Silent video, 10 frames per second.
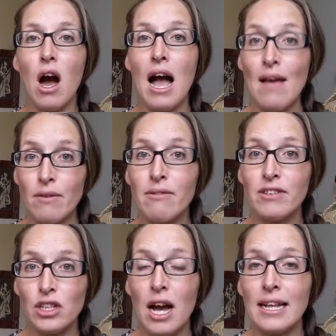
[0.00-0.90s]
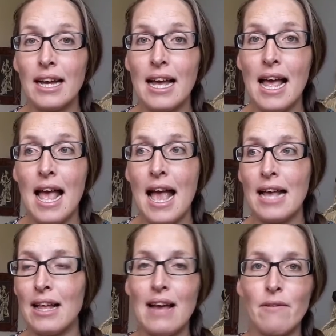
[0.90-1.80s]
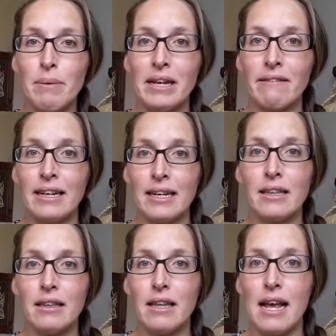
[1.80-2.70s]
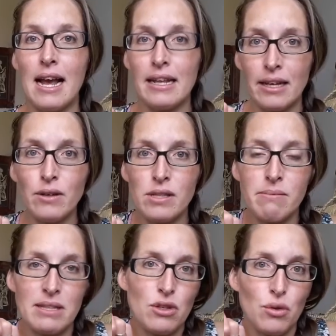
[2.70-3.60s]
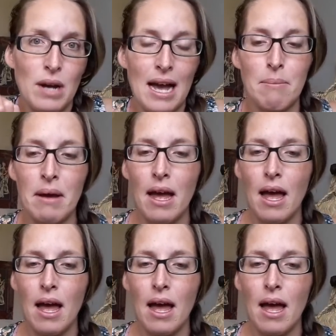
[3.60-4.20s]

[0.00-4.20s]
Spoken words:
I have a vagina and I have a period and I use a menstrual cup.